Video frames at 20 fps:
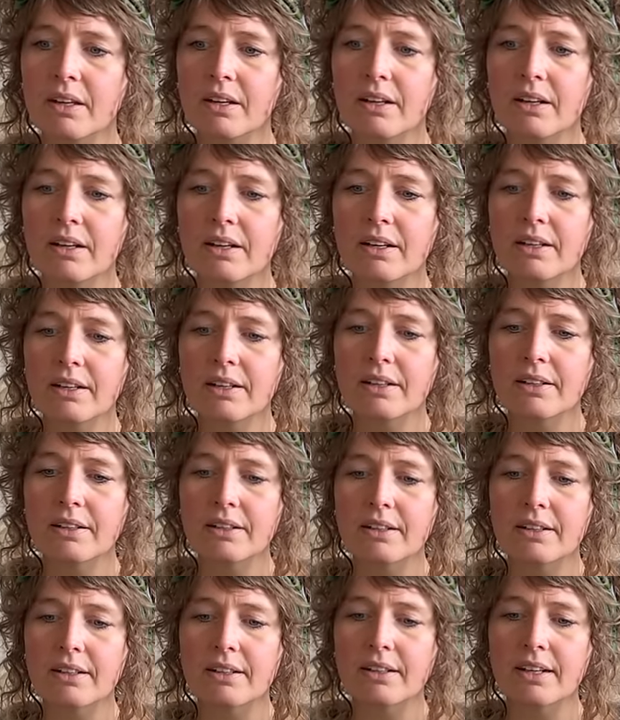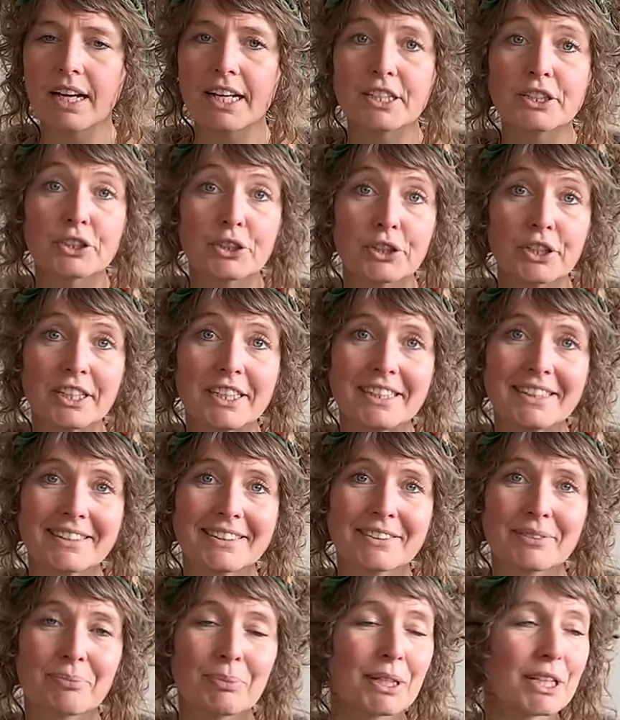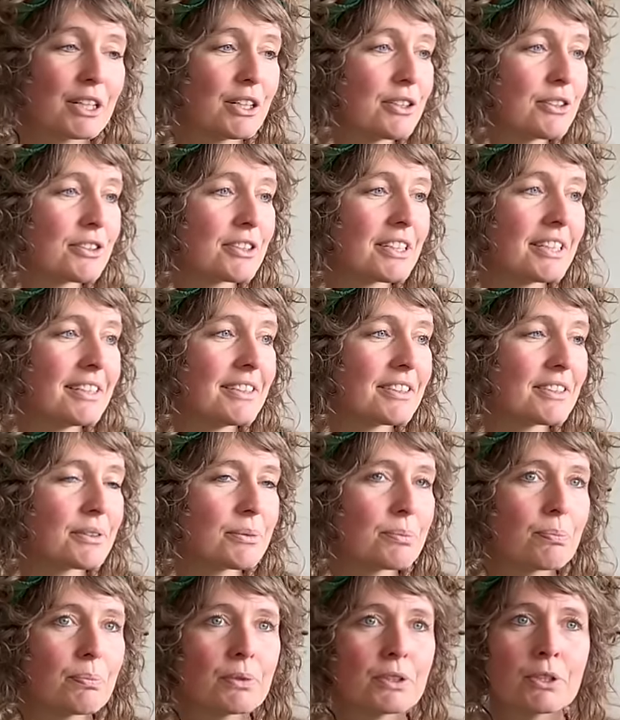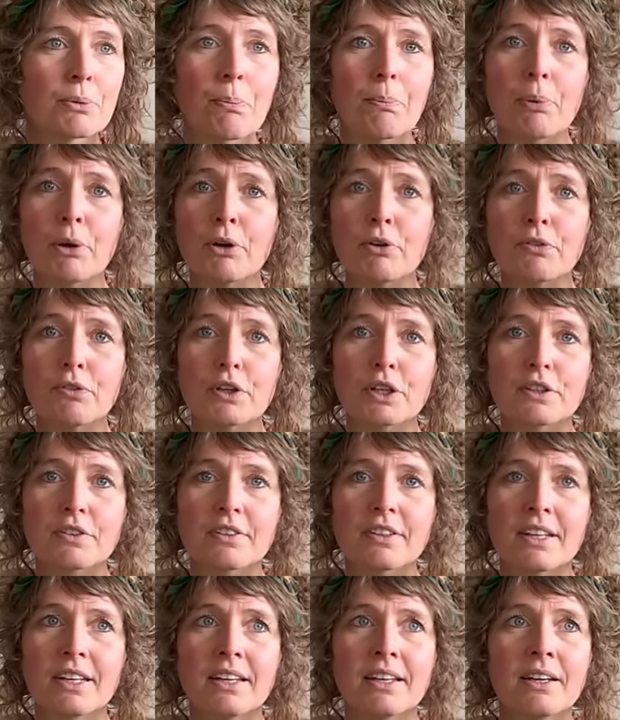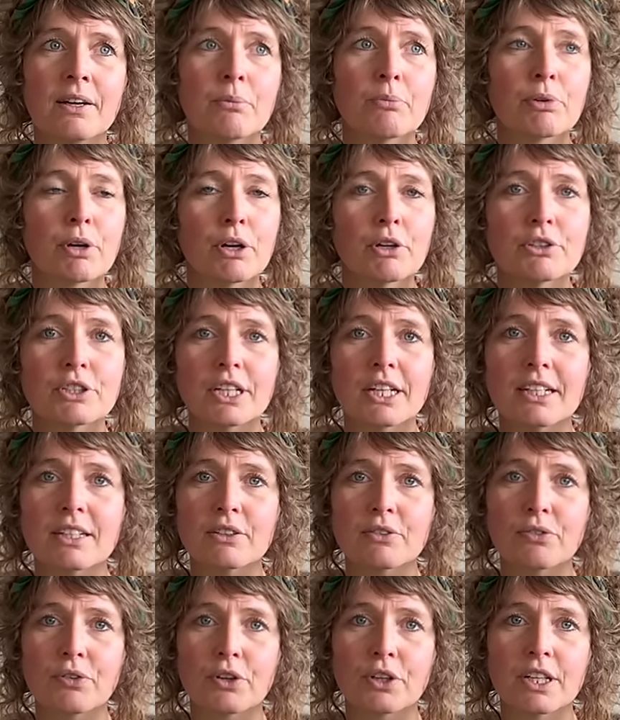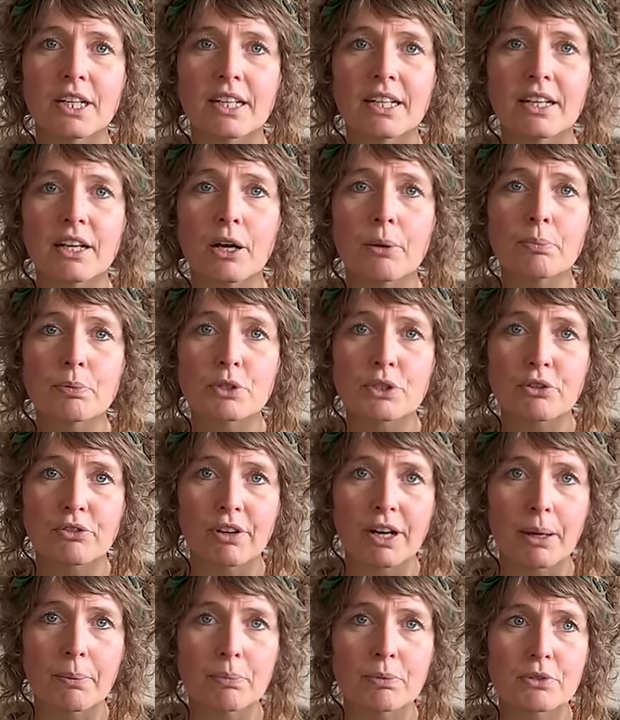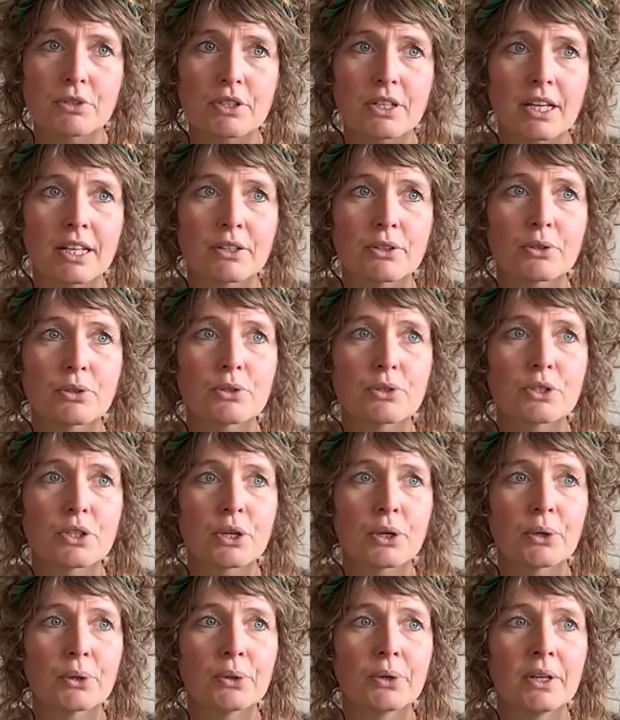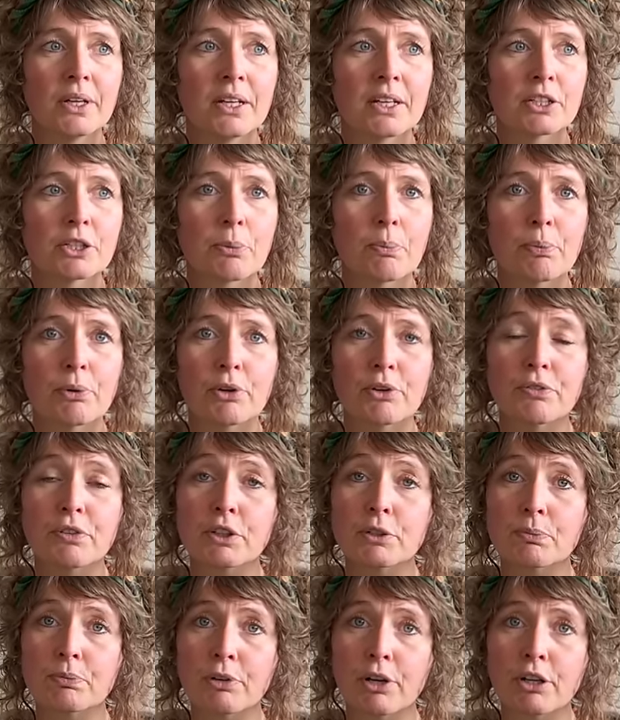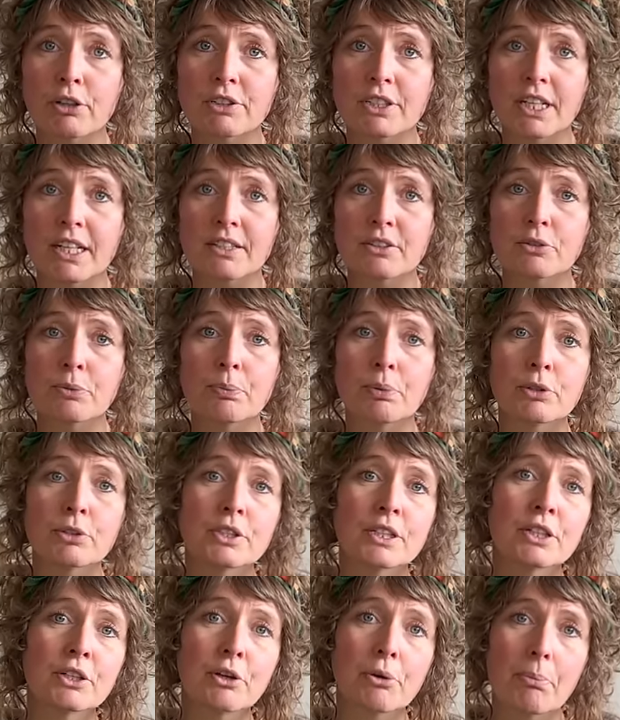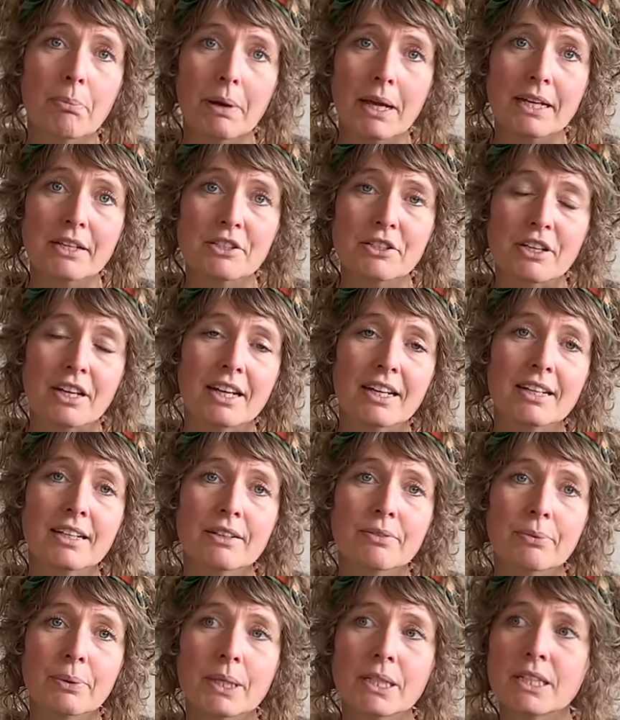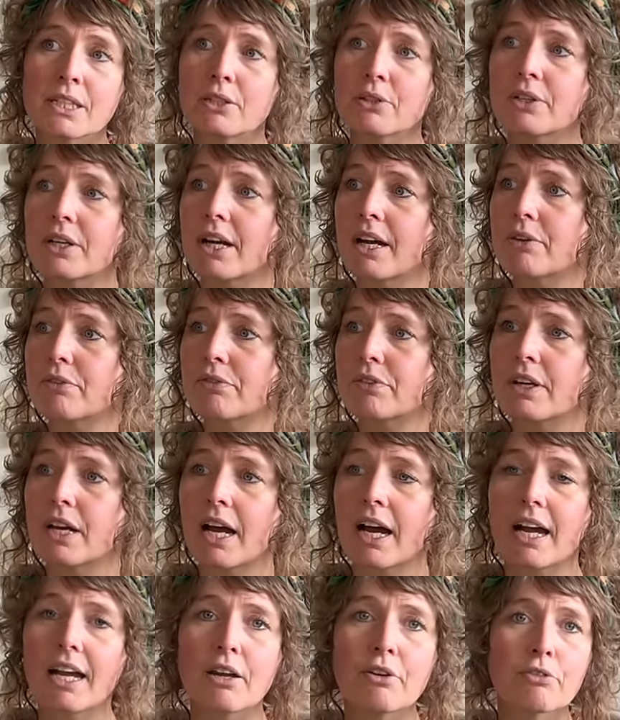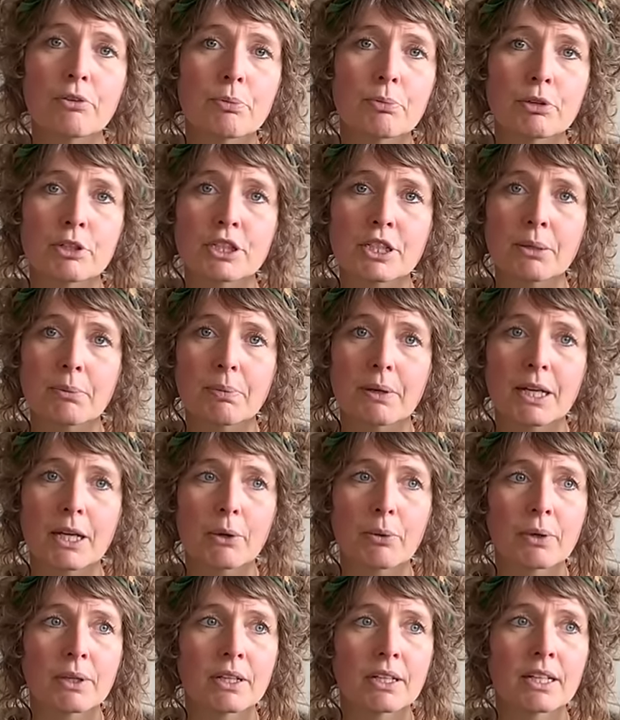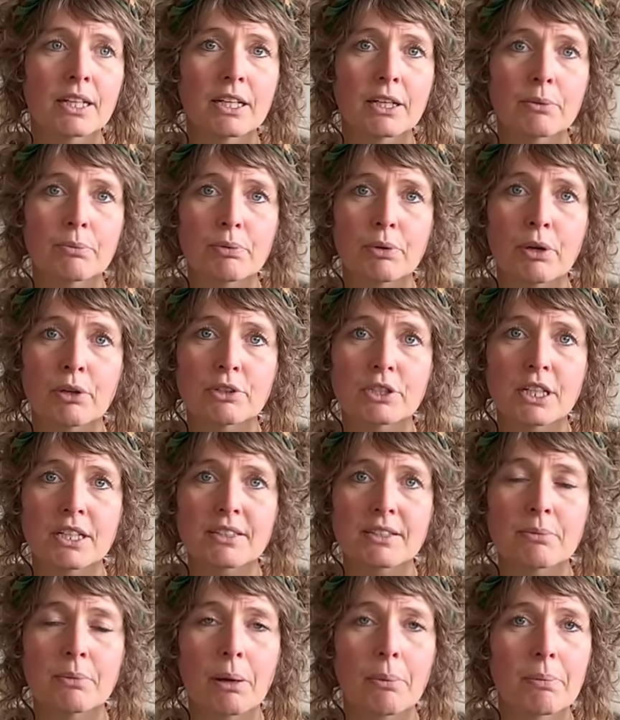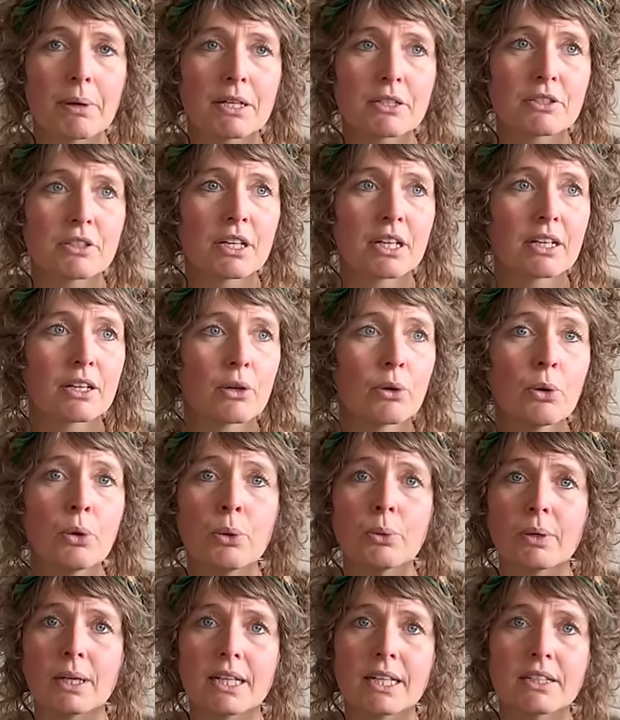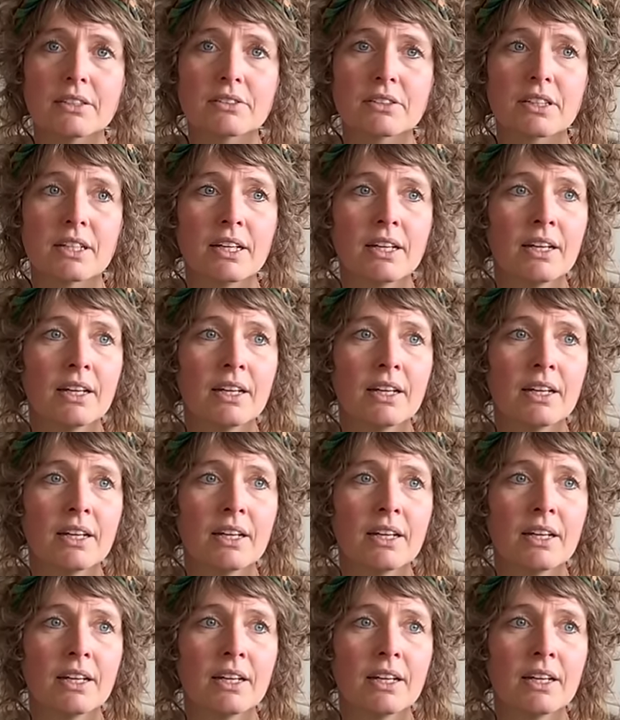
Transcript: enjoy it, because it's the perfect project for knitting up scraps, and also the perfect project to put in your back sack when you have. I have a project bag with a knitting project in my back sack always,